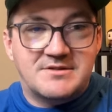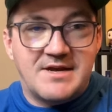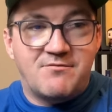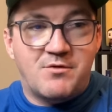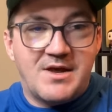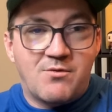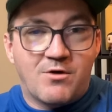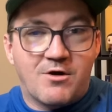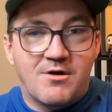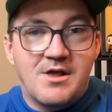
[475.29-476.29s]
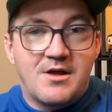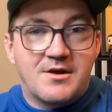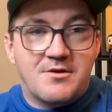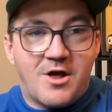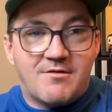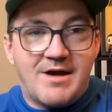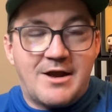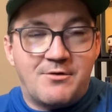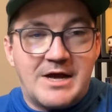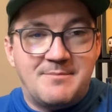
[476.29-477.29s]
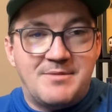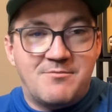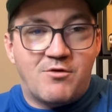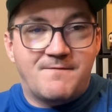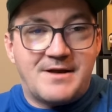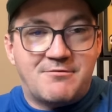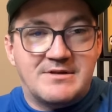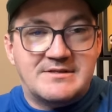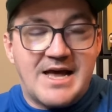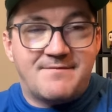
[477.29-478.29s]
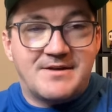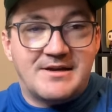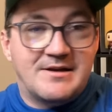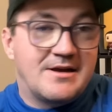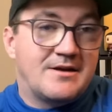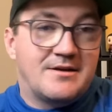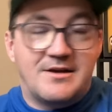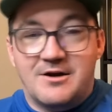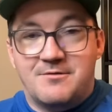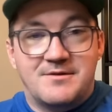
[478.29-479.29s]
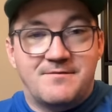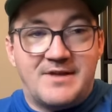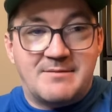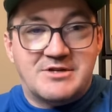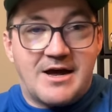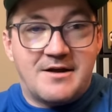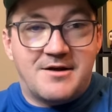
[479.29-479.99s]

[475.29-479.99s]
given where they were. Colorado got a bit more veteran savvy. The Flames got